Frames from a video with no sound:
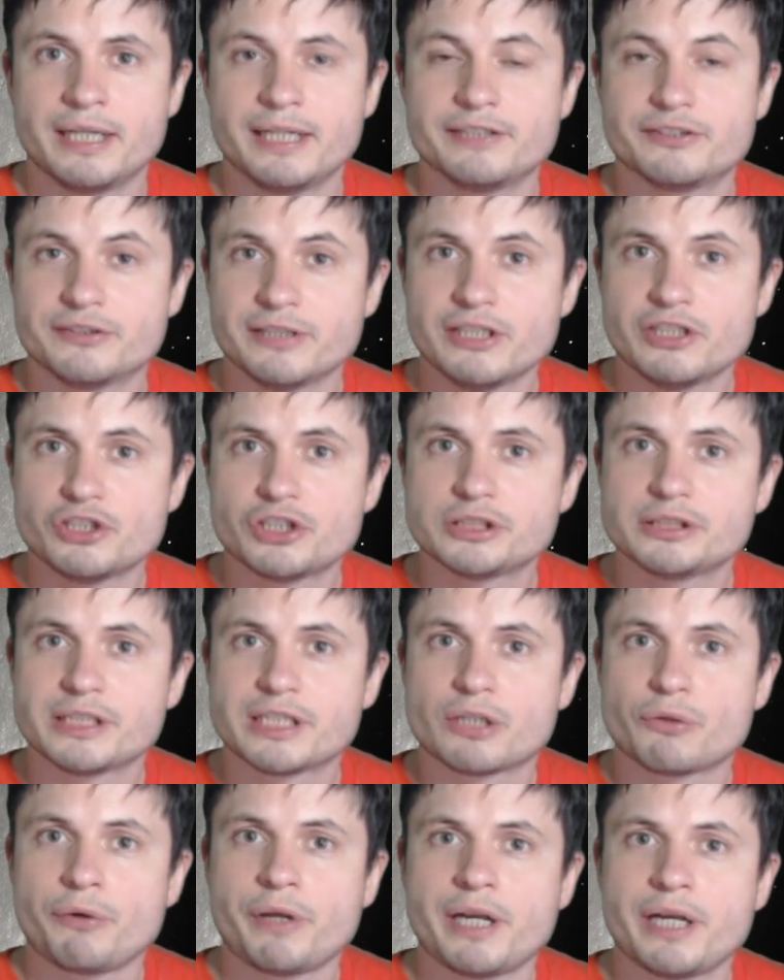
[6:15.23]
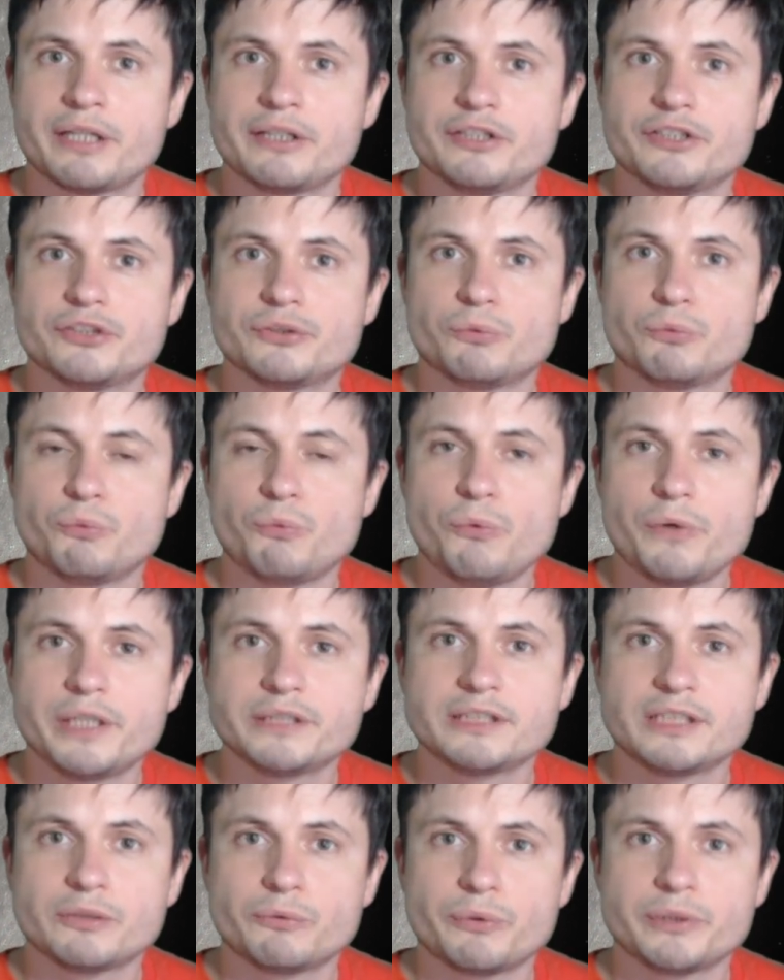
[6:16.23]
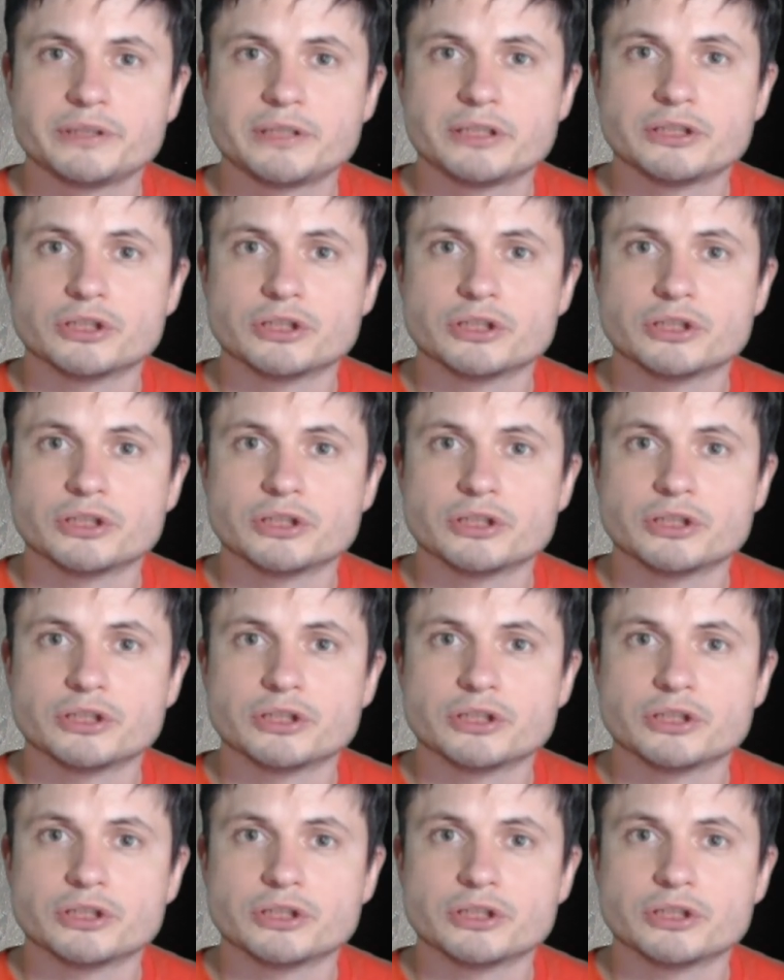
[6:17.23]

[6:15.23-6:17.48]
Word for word: essentially creating these really really